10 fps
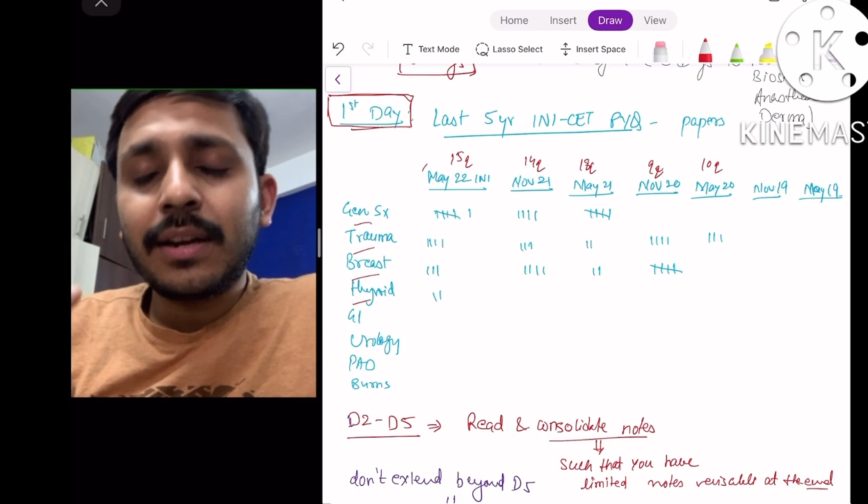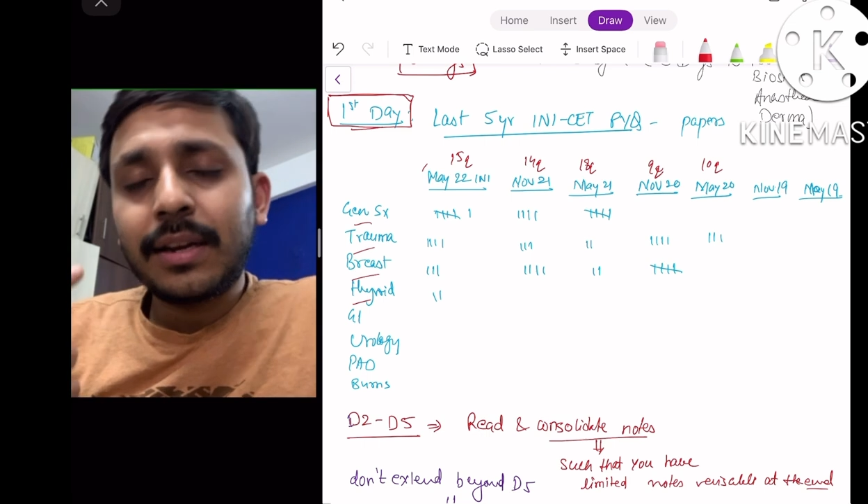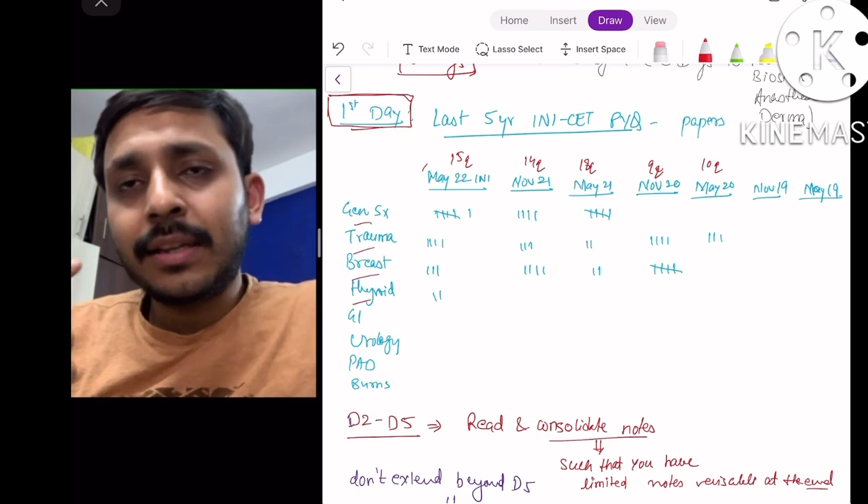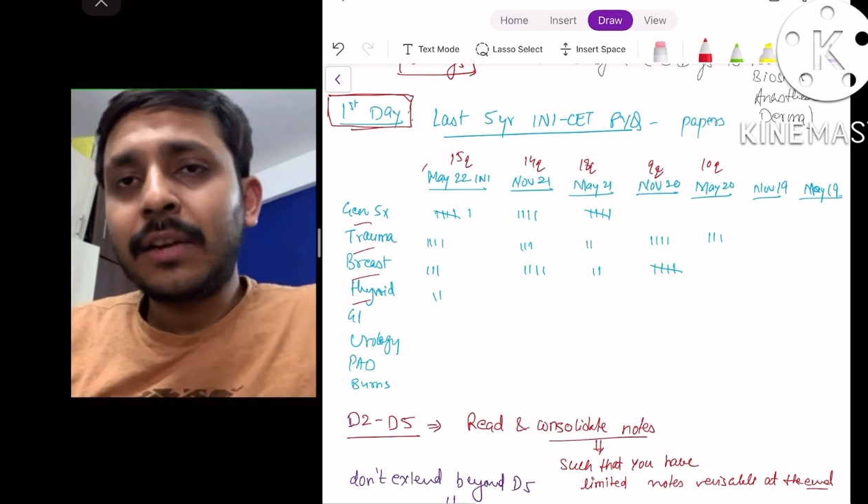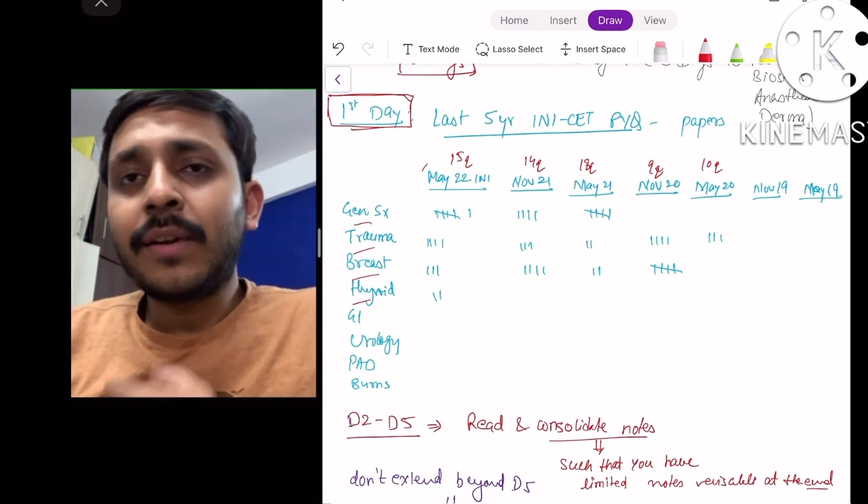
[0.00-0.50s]

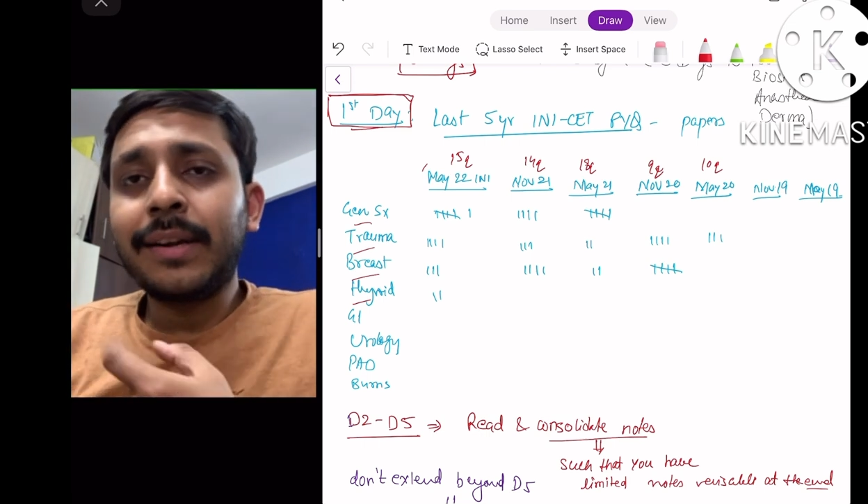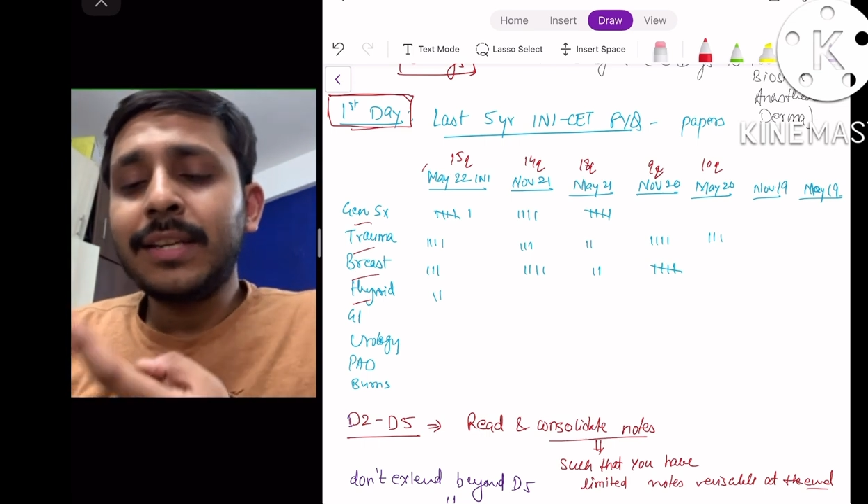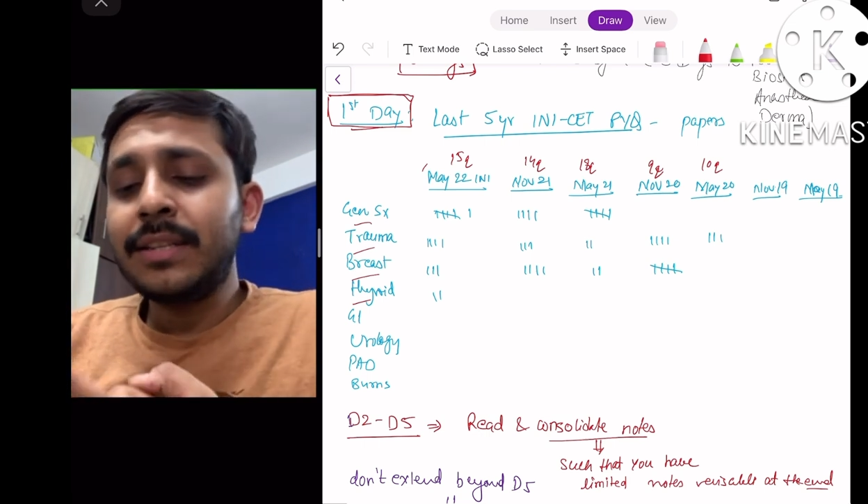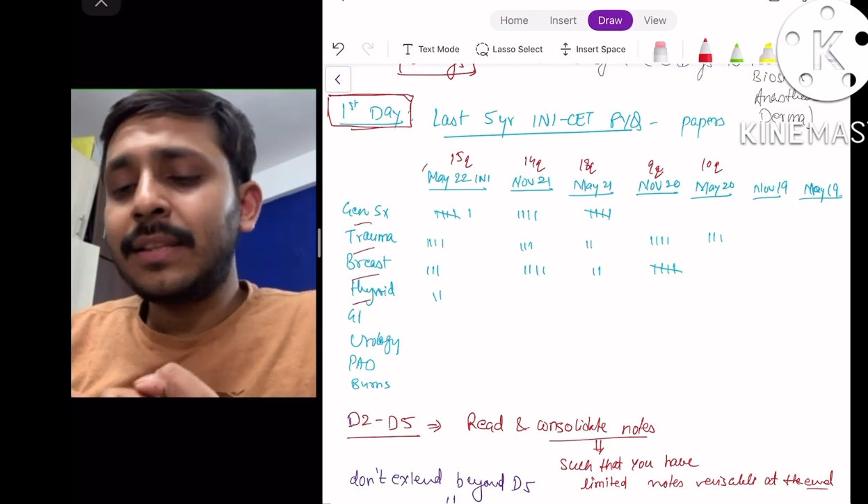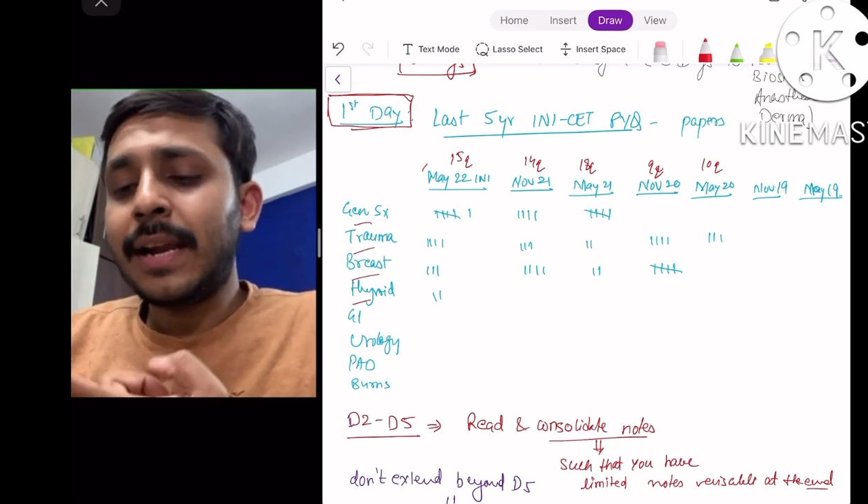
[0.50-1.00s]
the
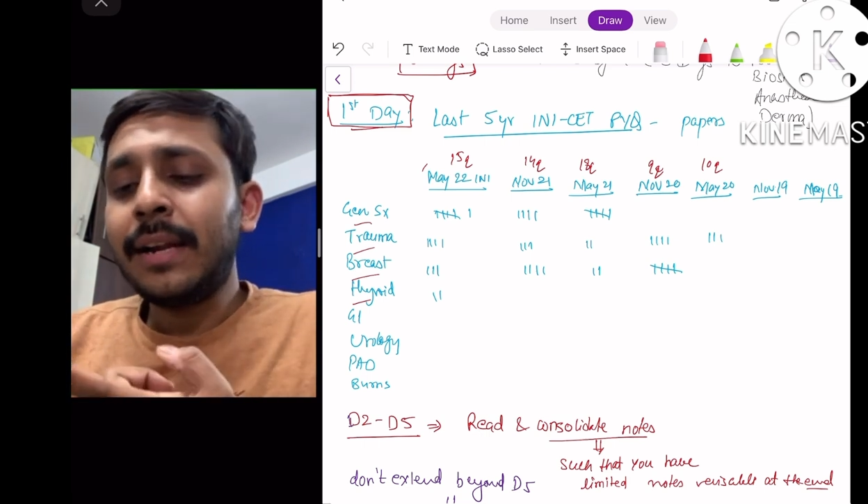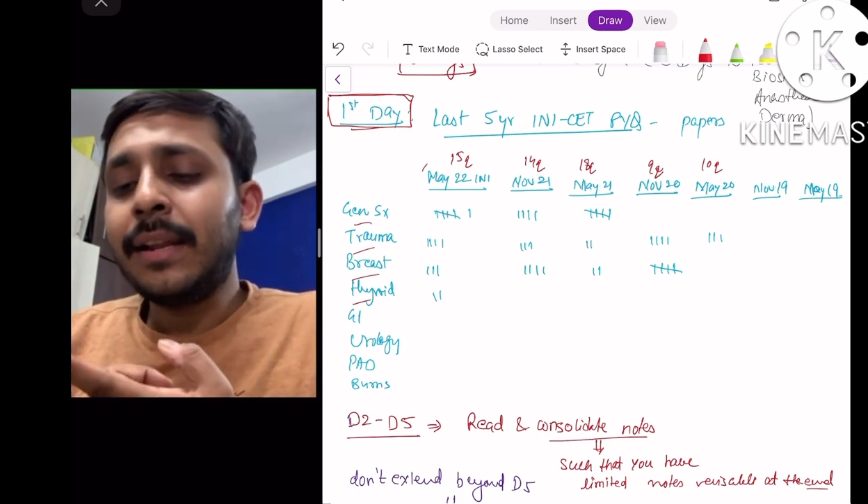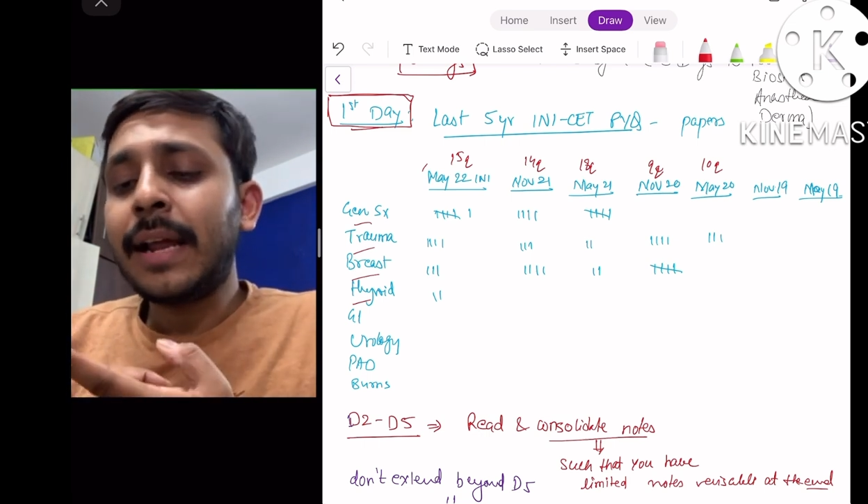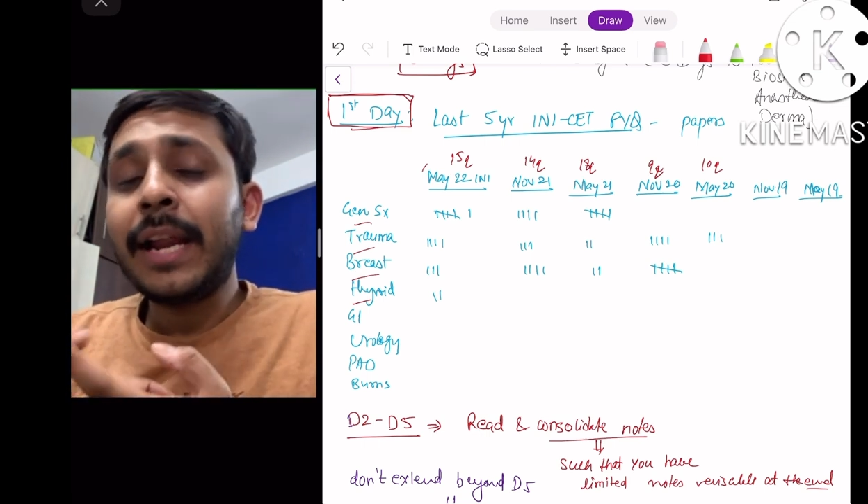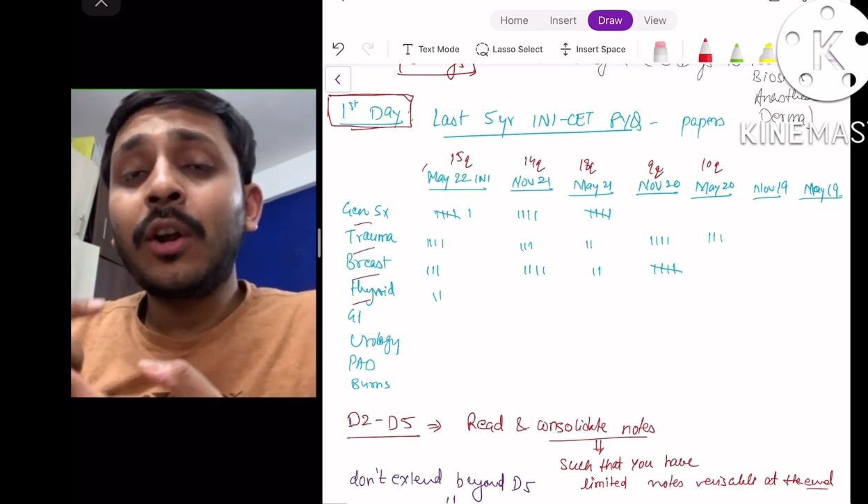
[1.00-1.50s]
advantage that that I